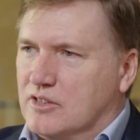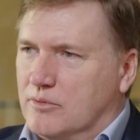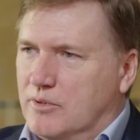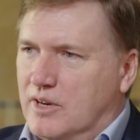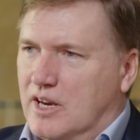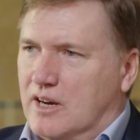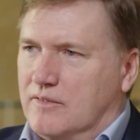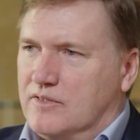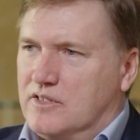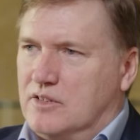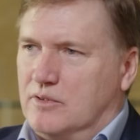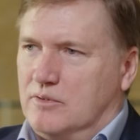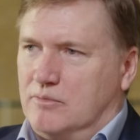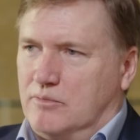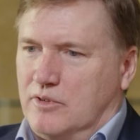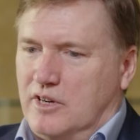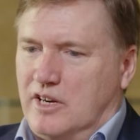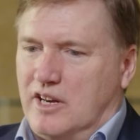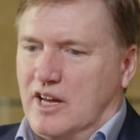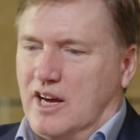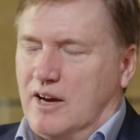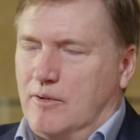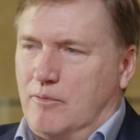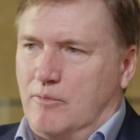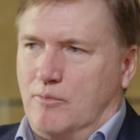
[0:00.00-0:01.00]
we have to
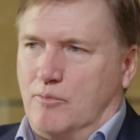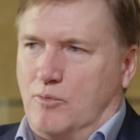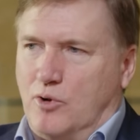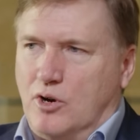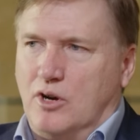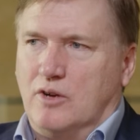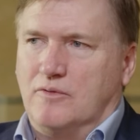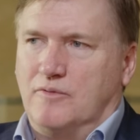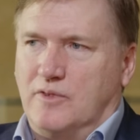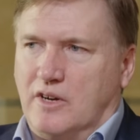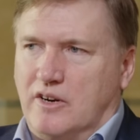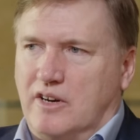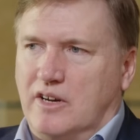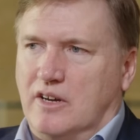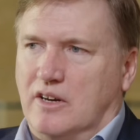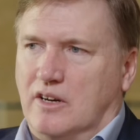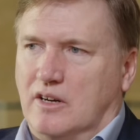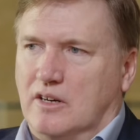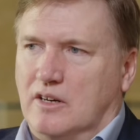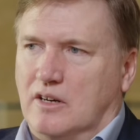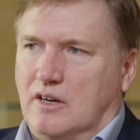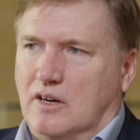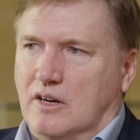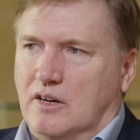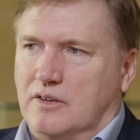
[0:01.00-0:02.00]
really work very
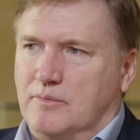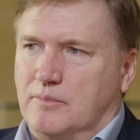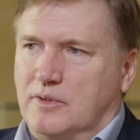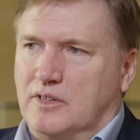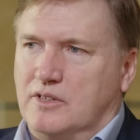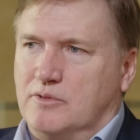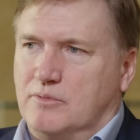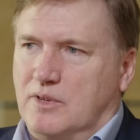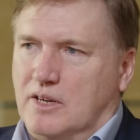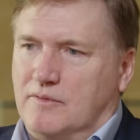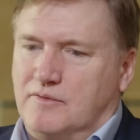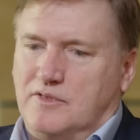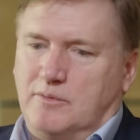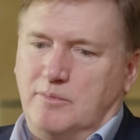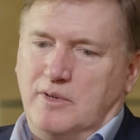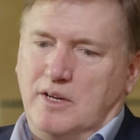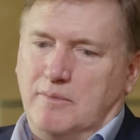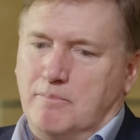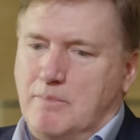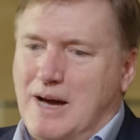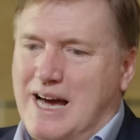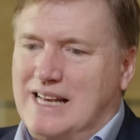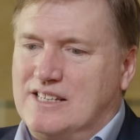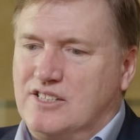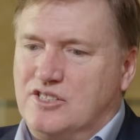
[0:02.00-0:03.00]
hard because we have to be a
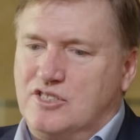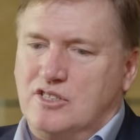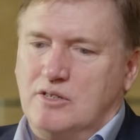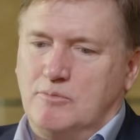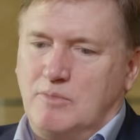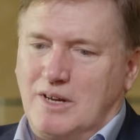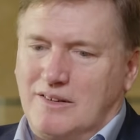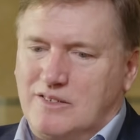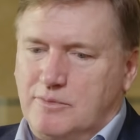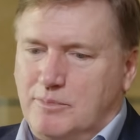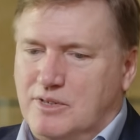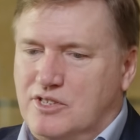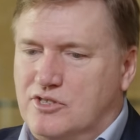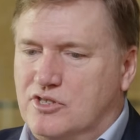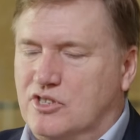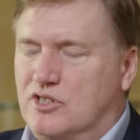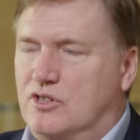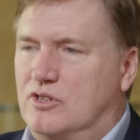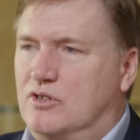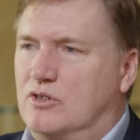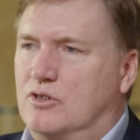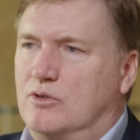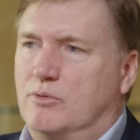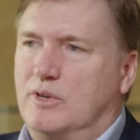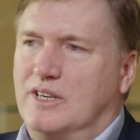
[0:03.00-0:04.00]
bastion, we have to be
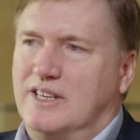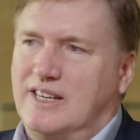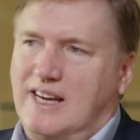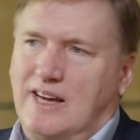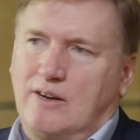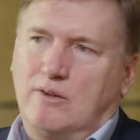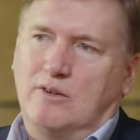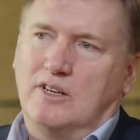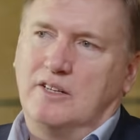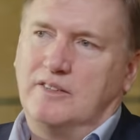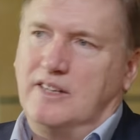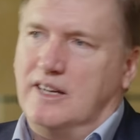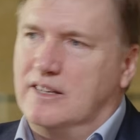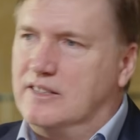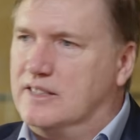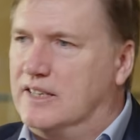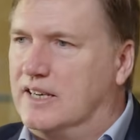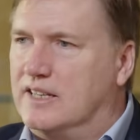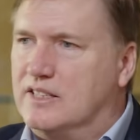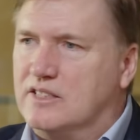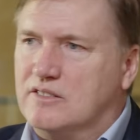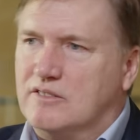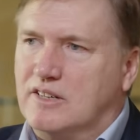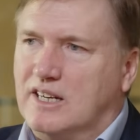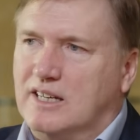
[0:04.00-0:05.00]
secure, we cannot let that
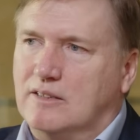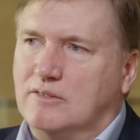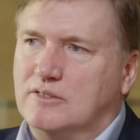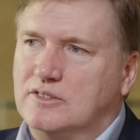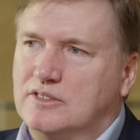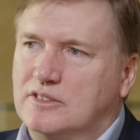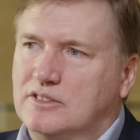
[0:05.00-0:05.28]
data out.